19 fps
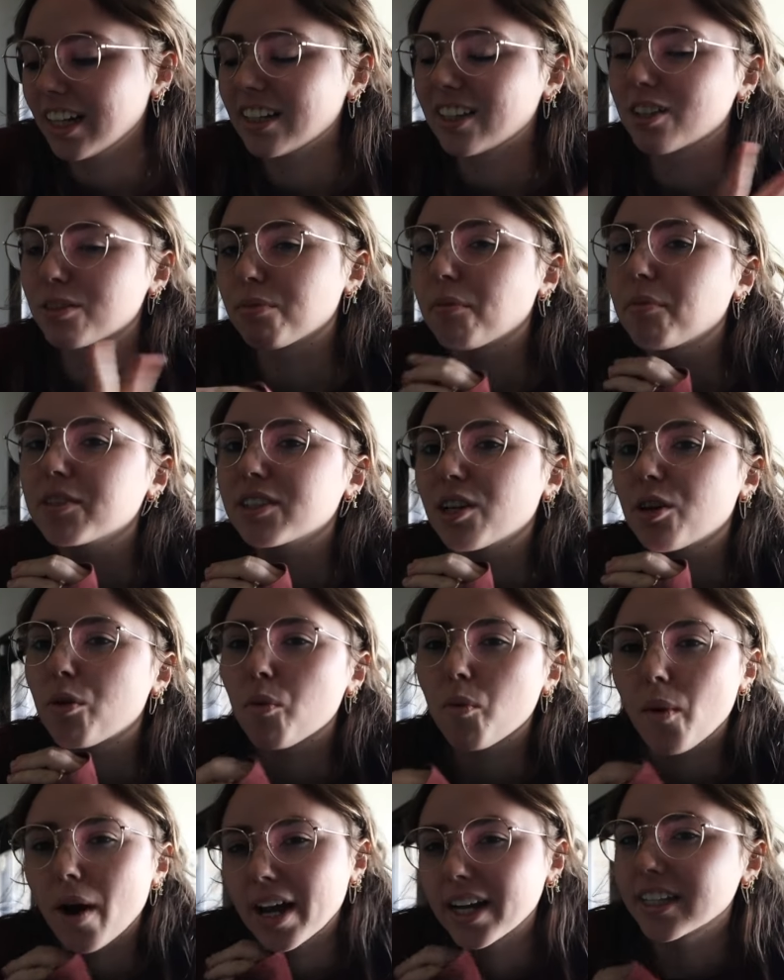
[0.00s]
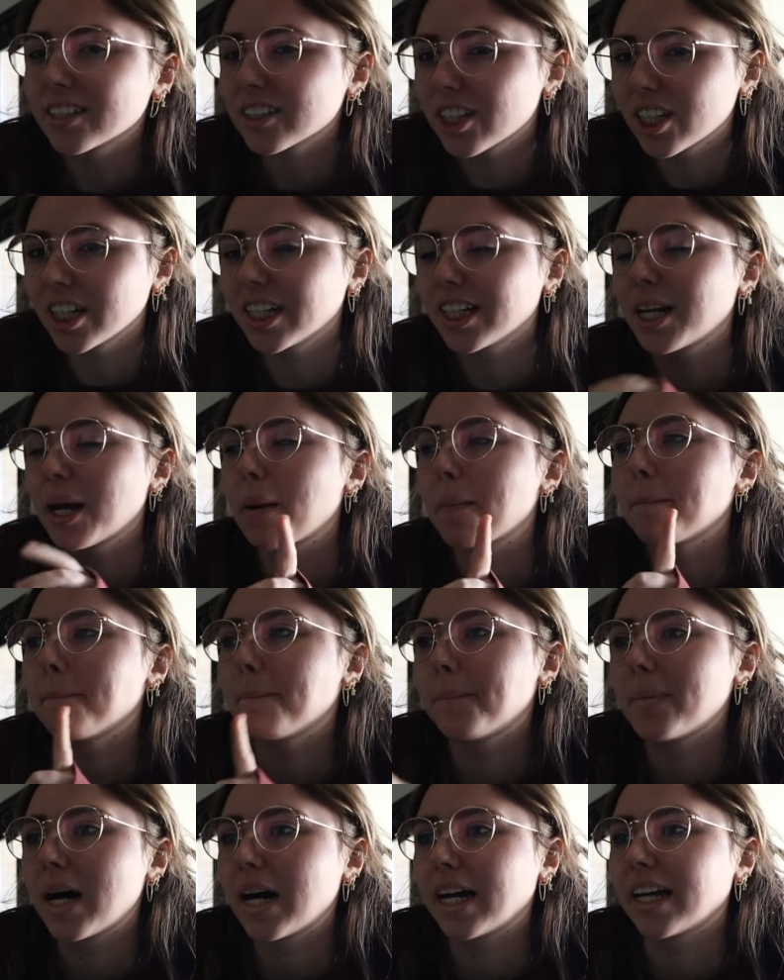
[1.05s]
This one wasn't quite as
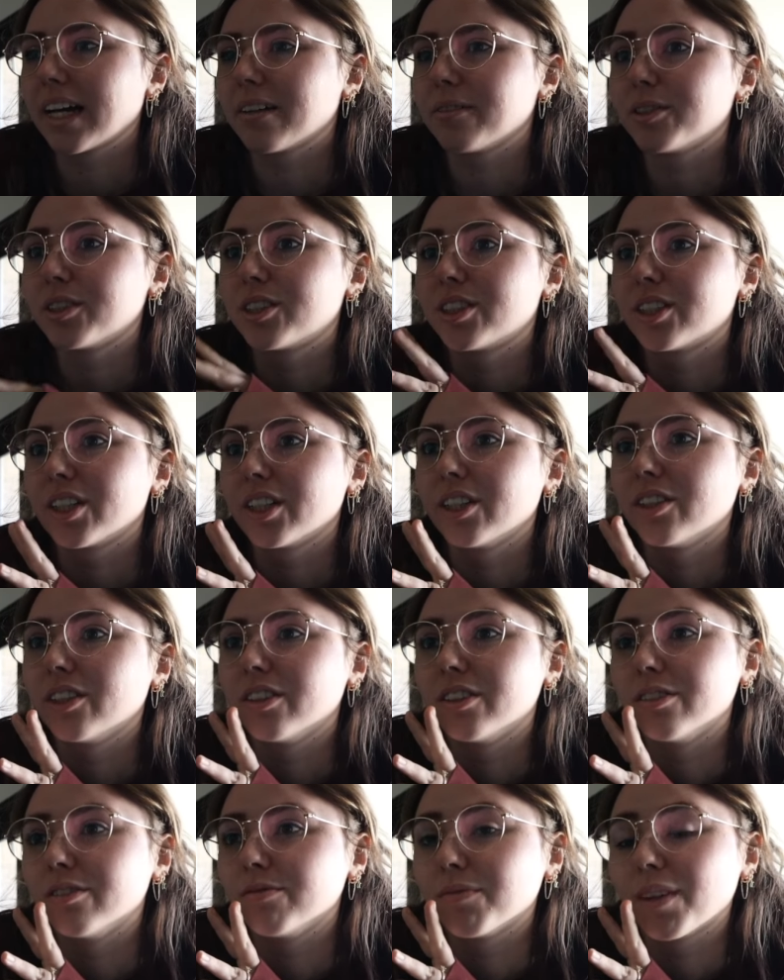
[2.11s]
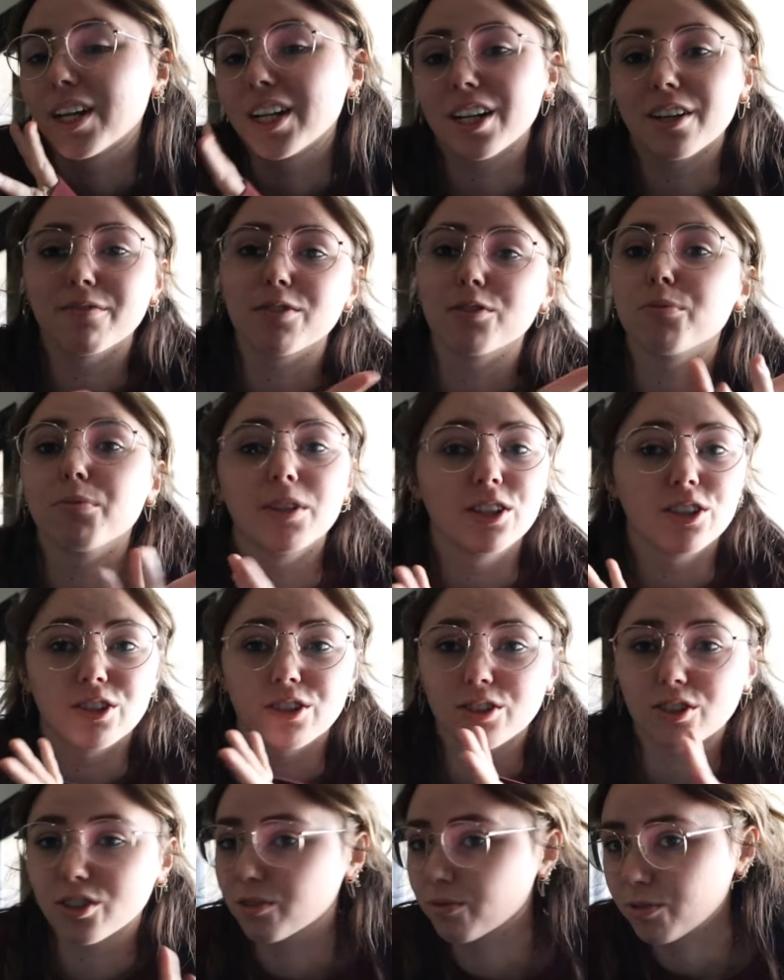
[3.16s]
good, but it was still Indian food, which
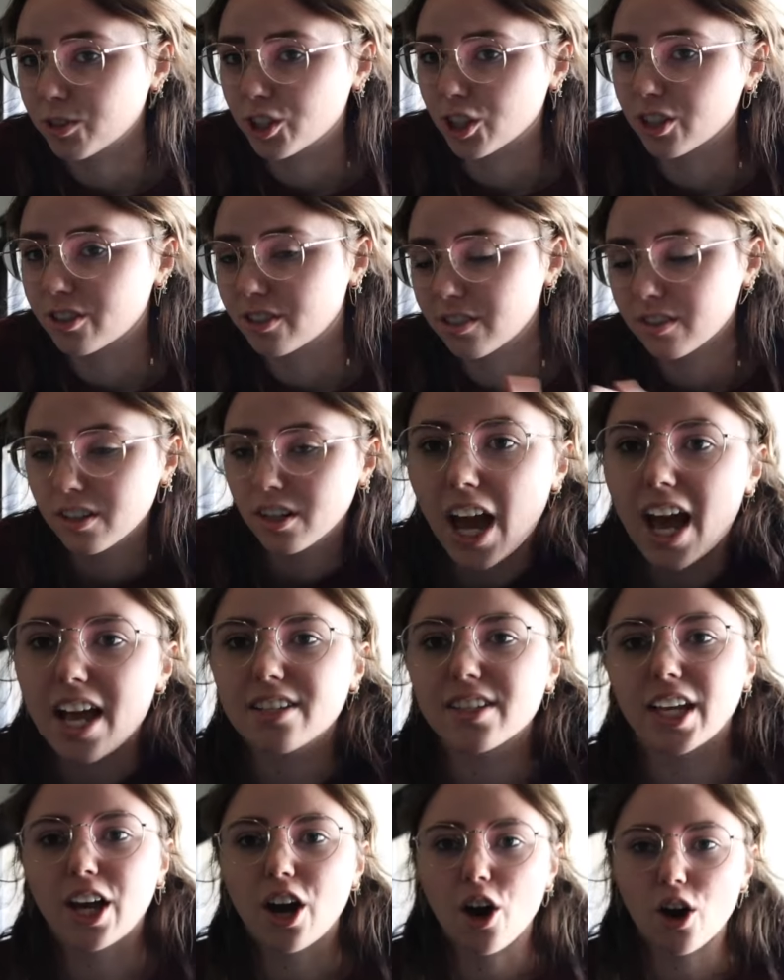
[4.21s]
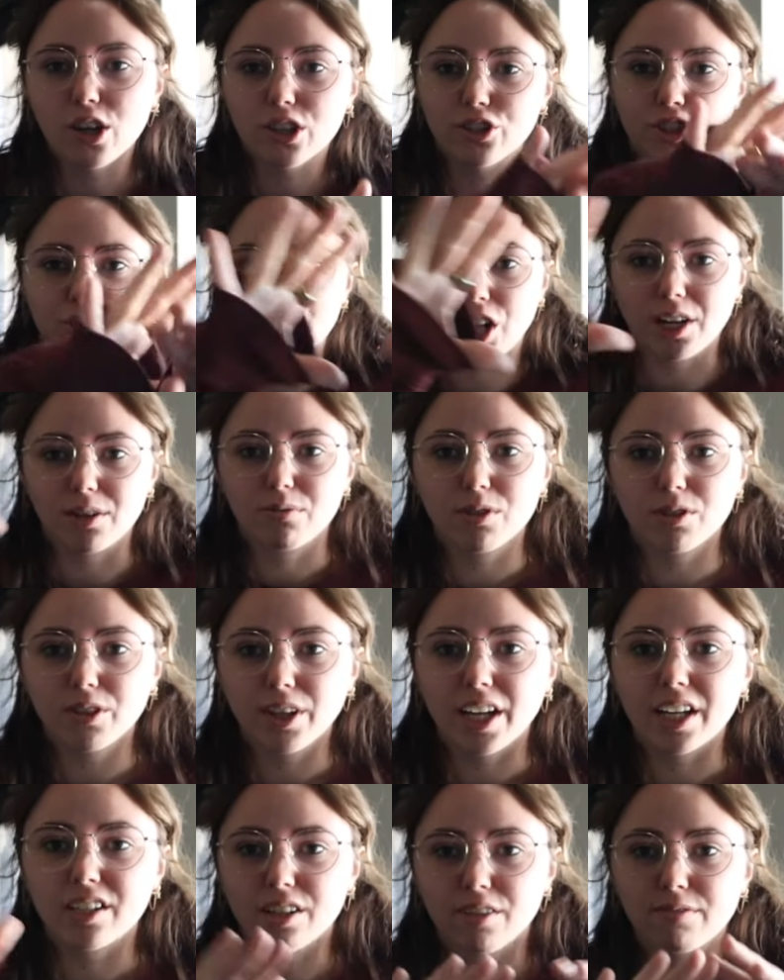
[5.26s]
is just, as like a general,
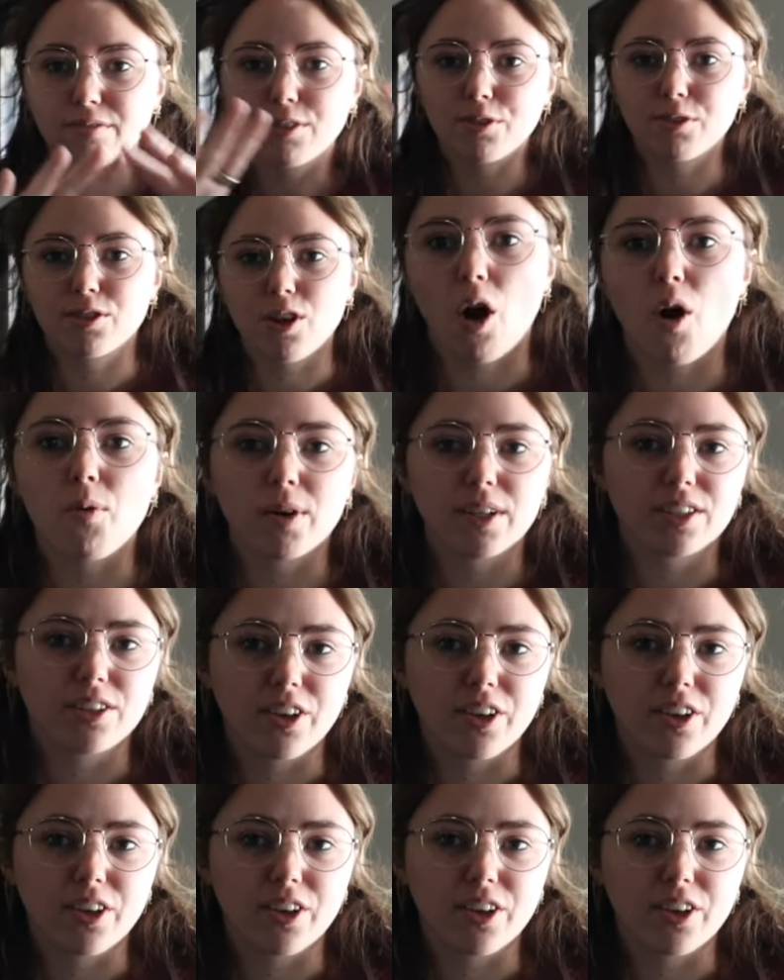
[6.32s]
Indian food is always